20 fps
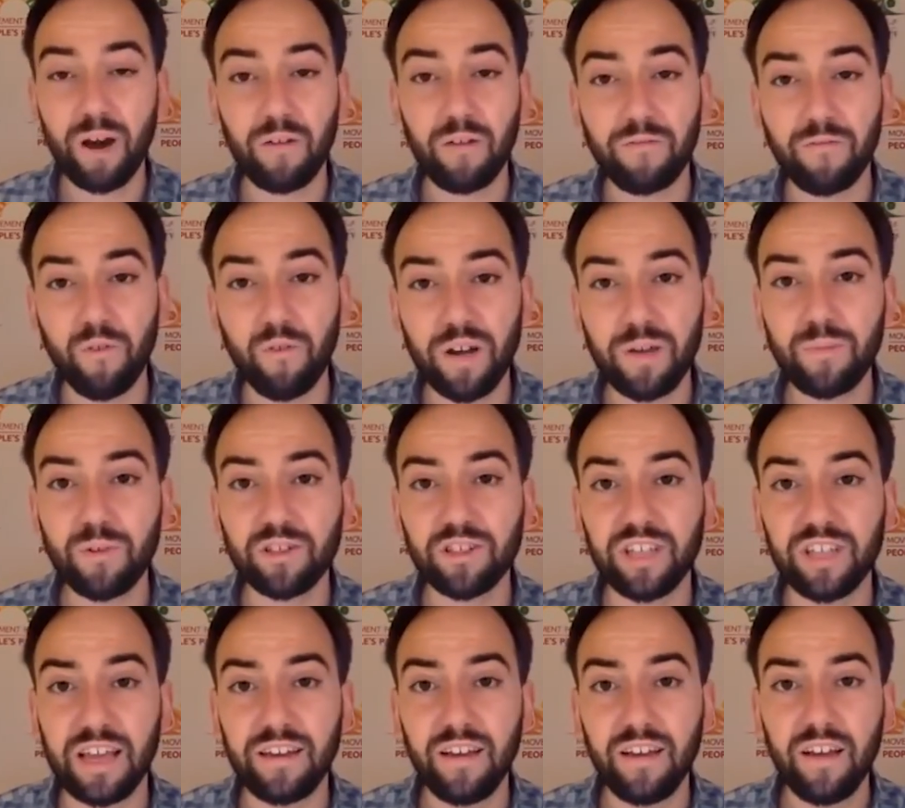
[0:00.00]
About
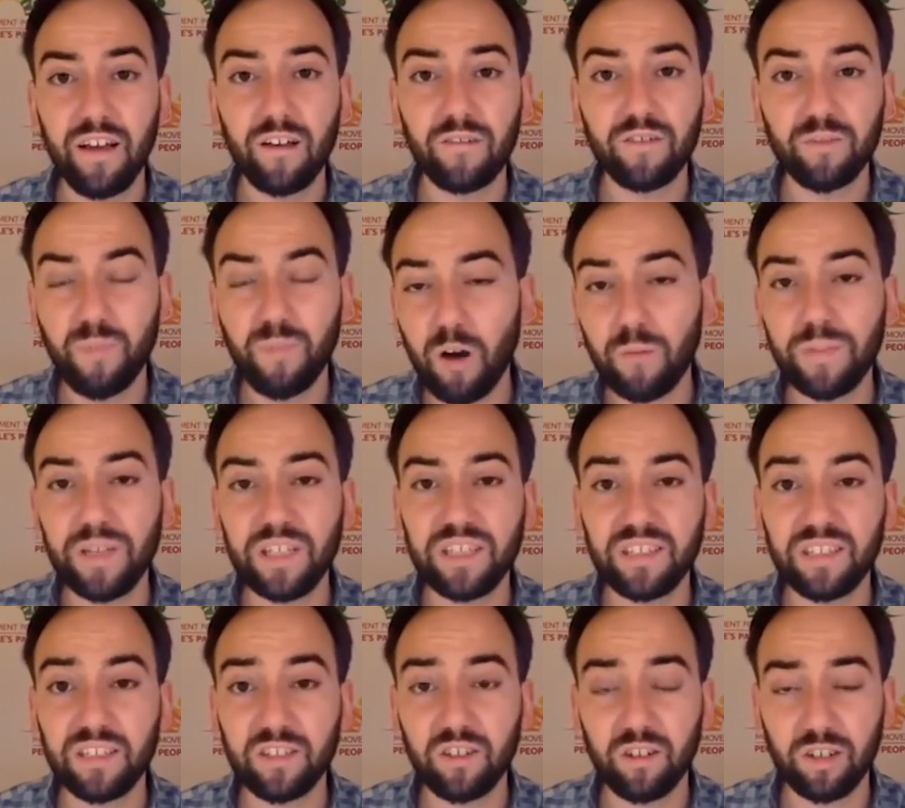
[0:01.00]
40% of small
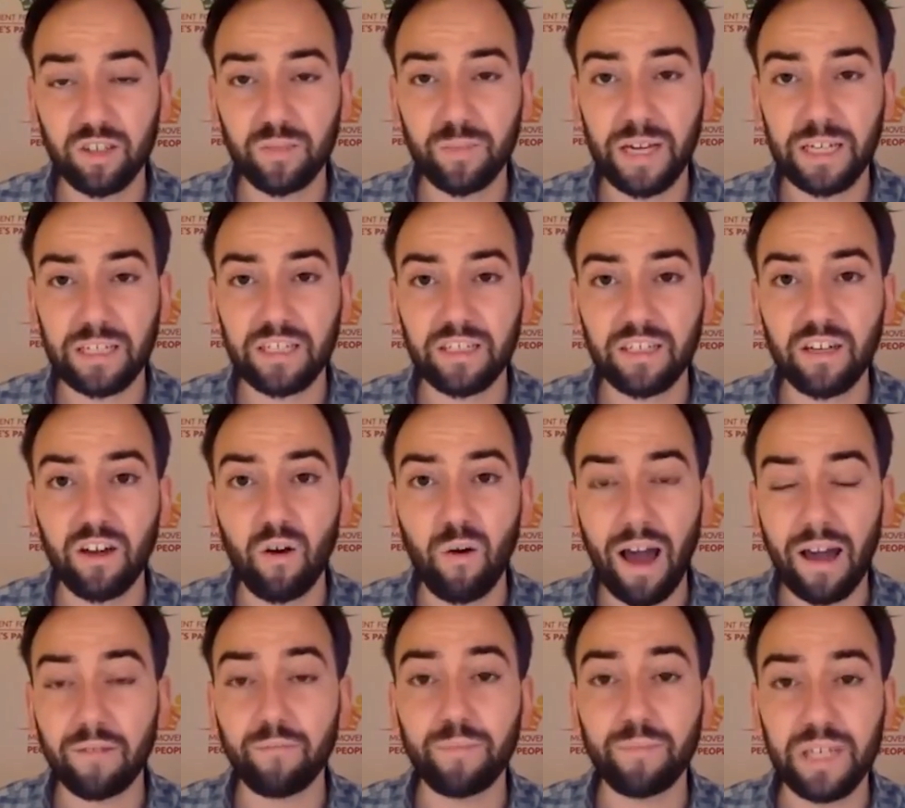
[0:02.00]
businesses are expected to
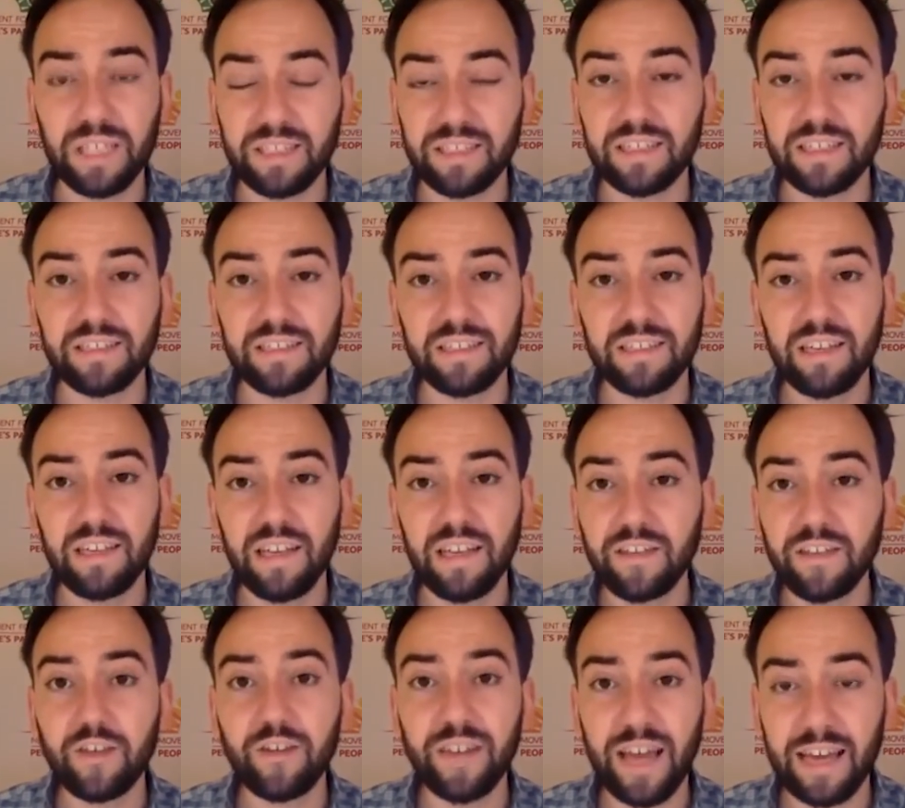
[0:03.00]
go out of business
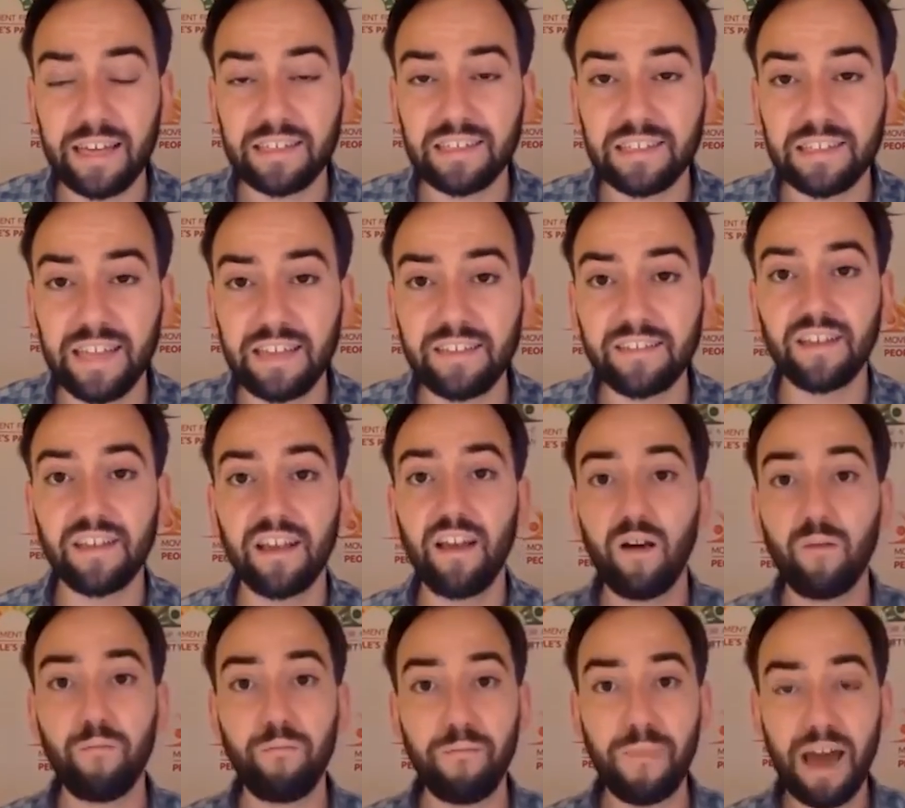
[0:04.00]
in the United States.
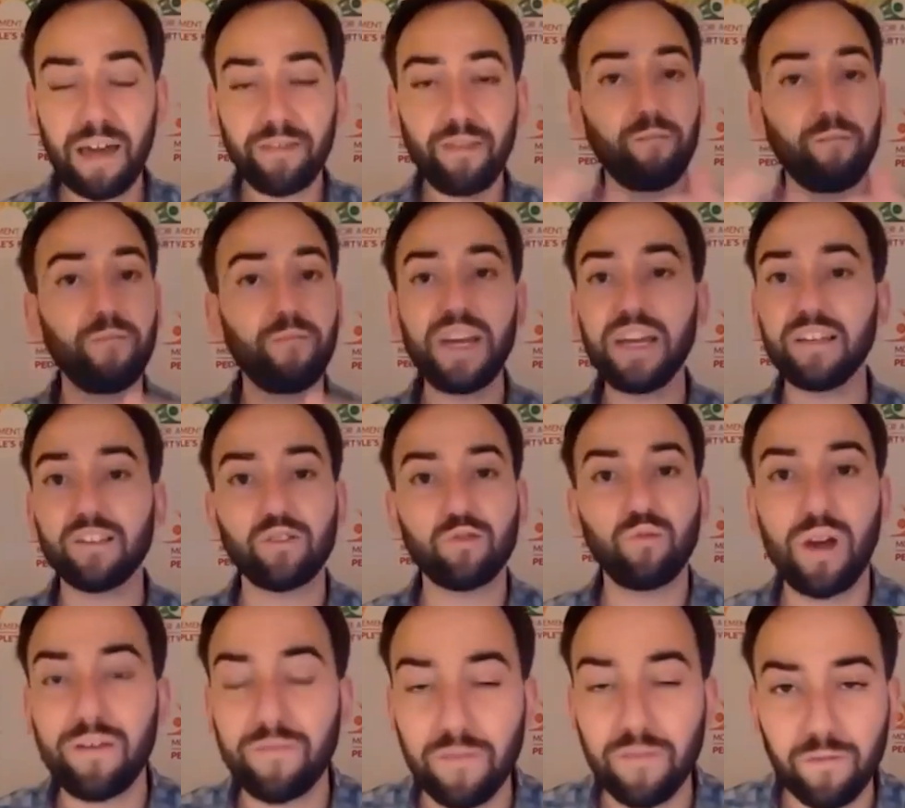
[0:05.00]
The
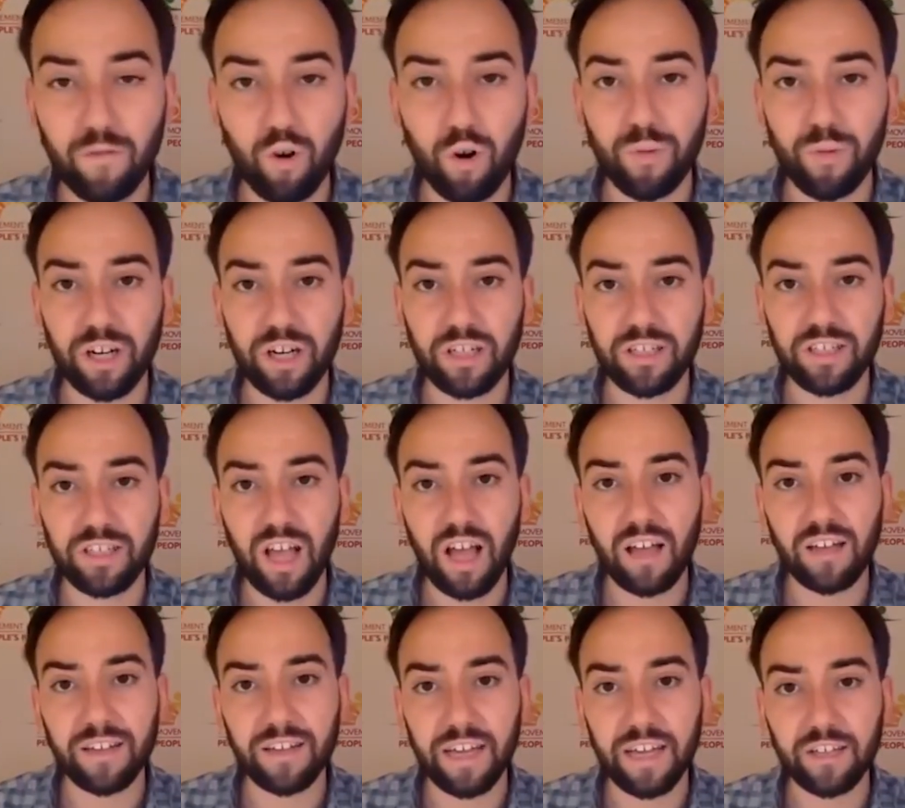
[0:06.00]
biggest wave of corporate
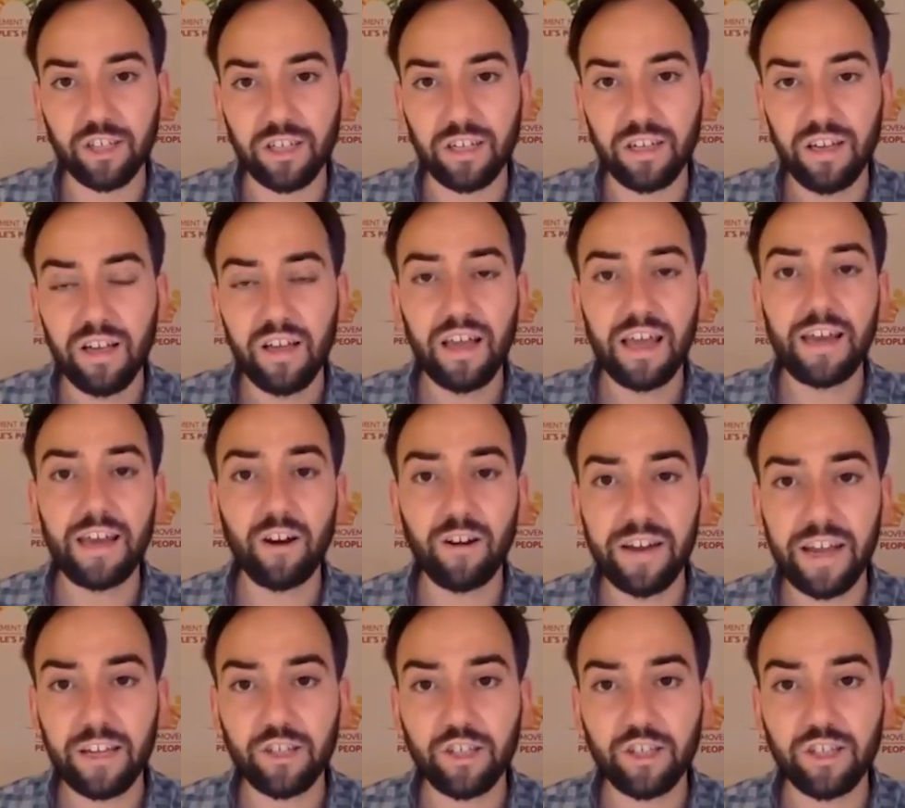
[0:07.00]
consolidation in our
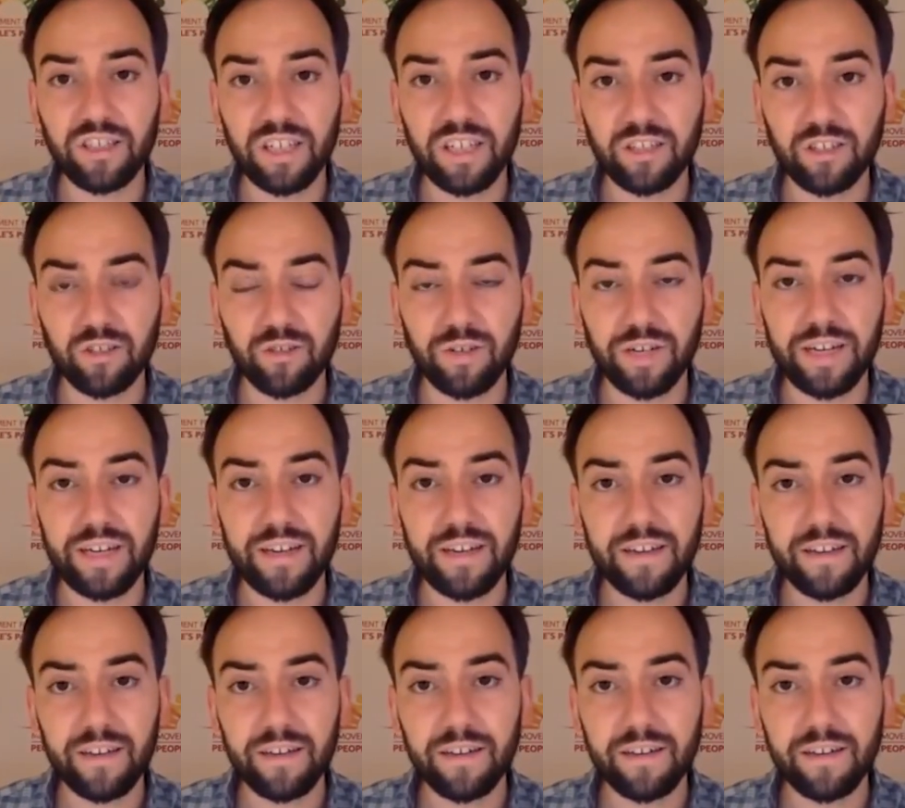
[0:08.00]
nation's history.